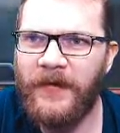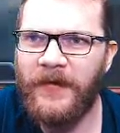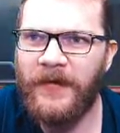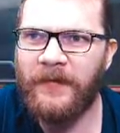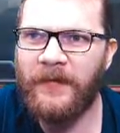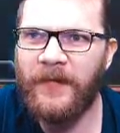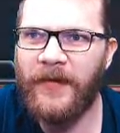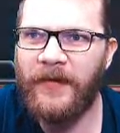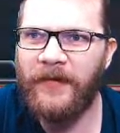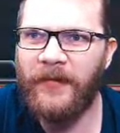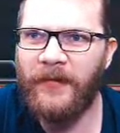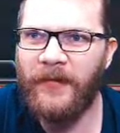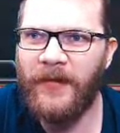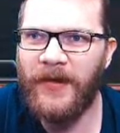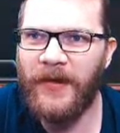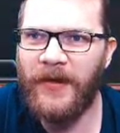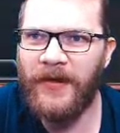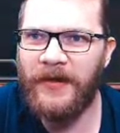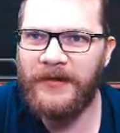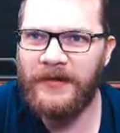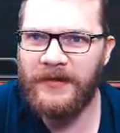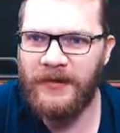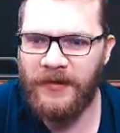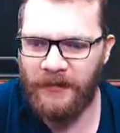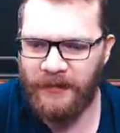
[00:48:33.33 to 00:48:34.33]
Up everybody
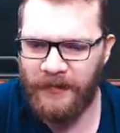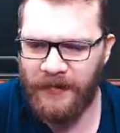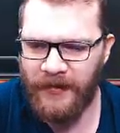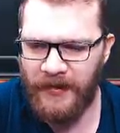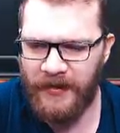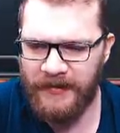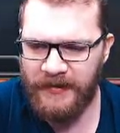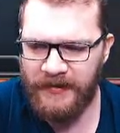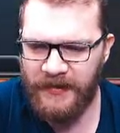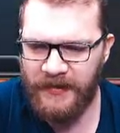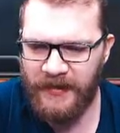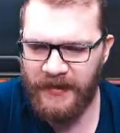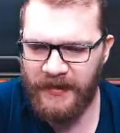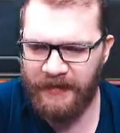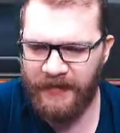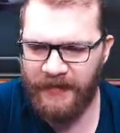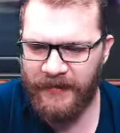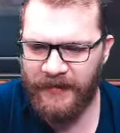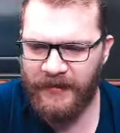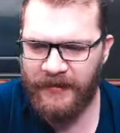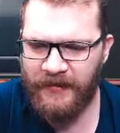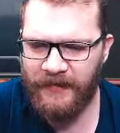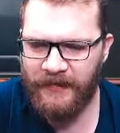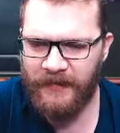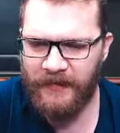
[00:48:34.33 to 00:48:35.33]
else. Hope you guys are having
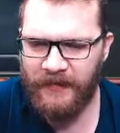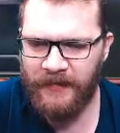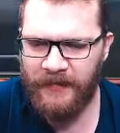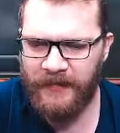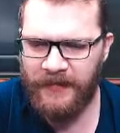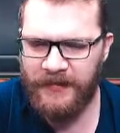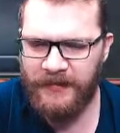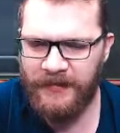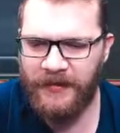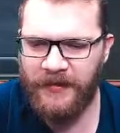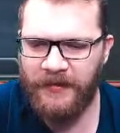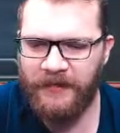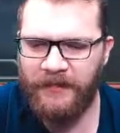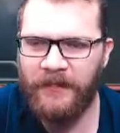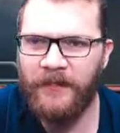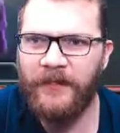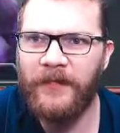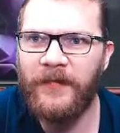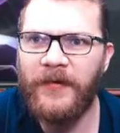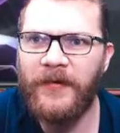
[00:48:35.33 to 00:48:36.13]
a good stream.